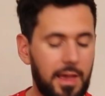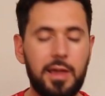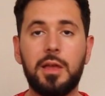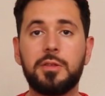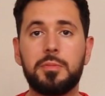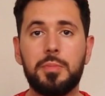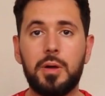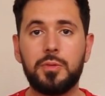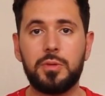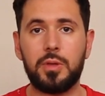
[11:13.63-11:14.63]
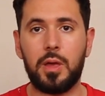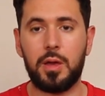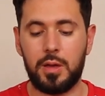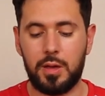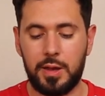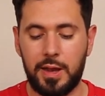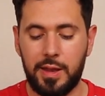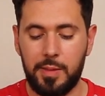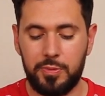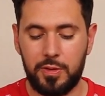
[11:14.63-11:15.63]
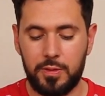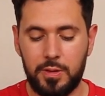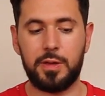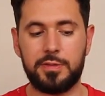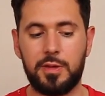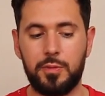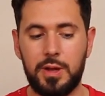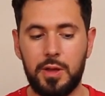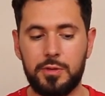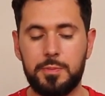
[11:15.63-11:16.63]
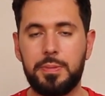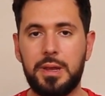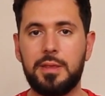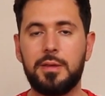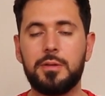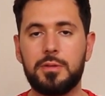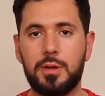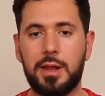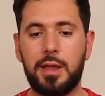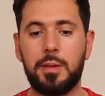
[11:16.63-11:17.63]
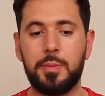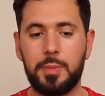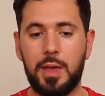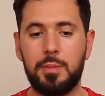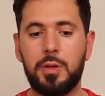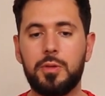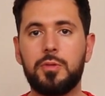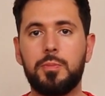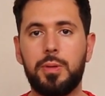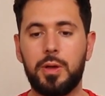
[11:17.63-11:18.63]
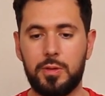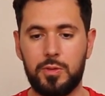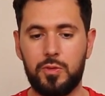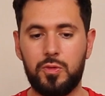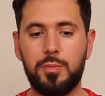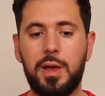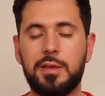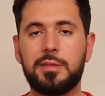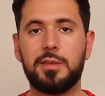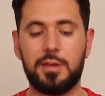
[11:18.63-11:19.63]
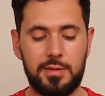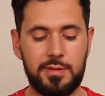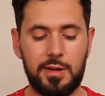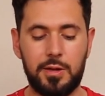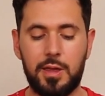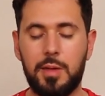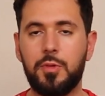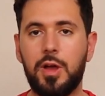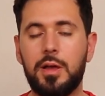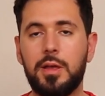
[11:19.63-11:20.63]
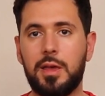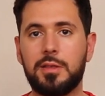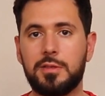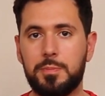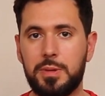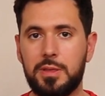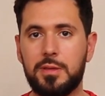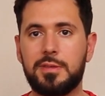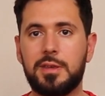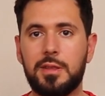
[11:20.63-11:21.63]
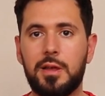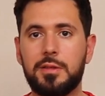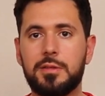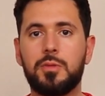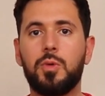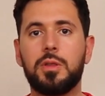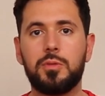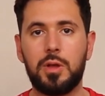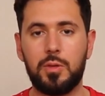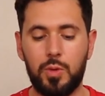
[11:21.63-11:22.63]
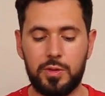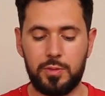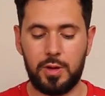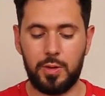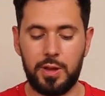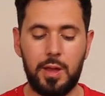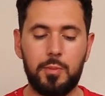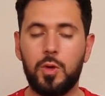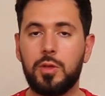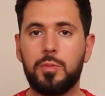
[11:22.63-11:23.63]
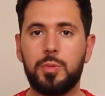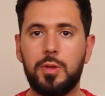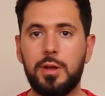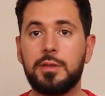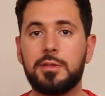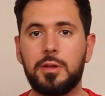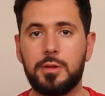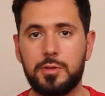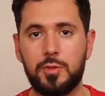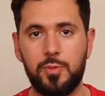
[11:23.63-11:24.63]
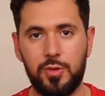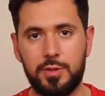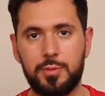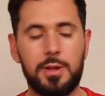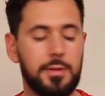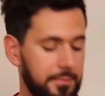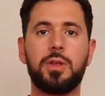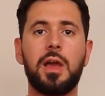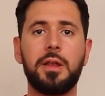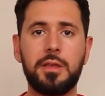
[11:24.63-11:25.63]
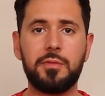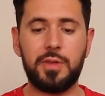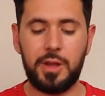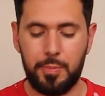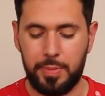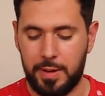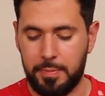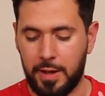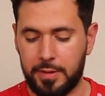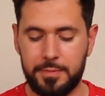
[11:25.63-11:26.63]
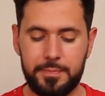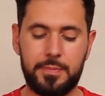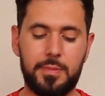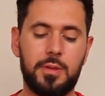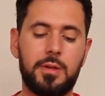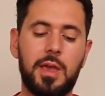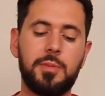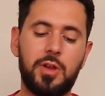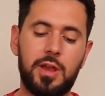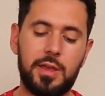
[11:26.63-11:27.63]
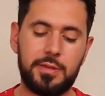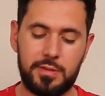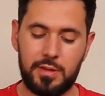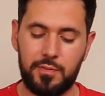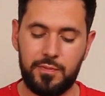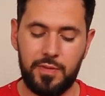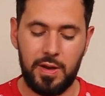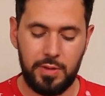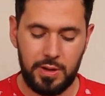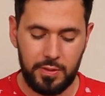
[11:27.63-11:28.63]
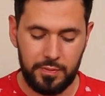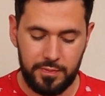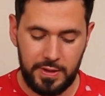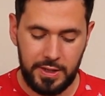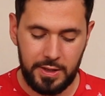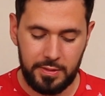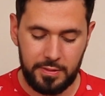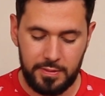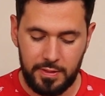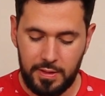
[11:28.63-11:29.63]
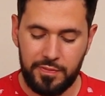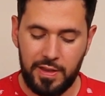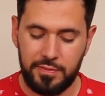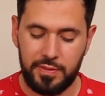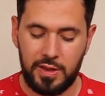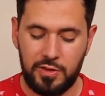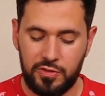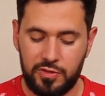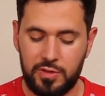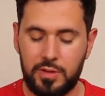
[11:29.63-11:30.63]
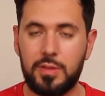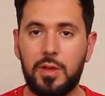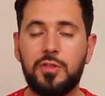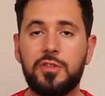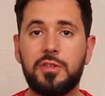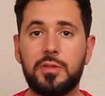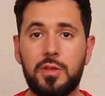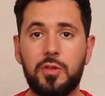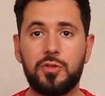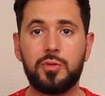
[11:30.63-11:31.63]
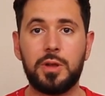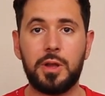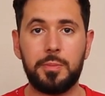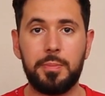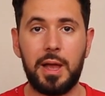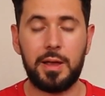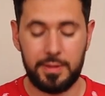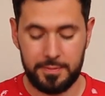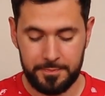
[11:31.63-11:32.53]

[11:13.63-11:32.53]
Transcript: I asked about an adapter, a stereo splitter, so that I am able to plug two mics inside the camera and split the signals once recording. I'm going to put the links in the description as well. Regarding video playback, the camera has a very convenient 5-inch touch screen on the back.